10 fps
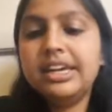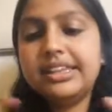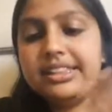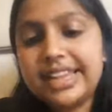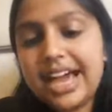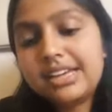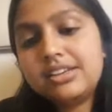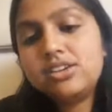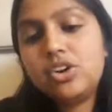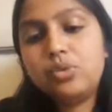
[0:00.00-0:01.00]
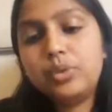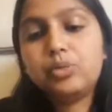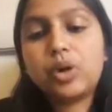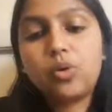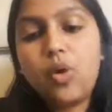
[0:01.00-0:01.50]
Then we
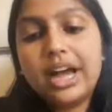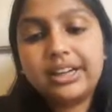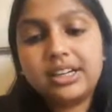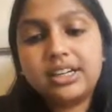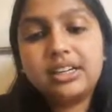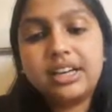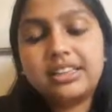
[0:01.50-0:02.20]
require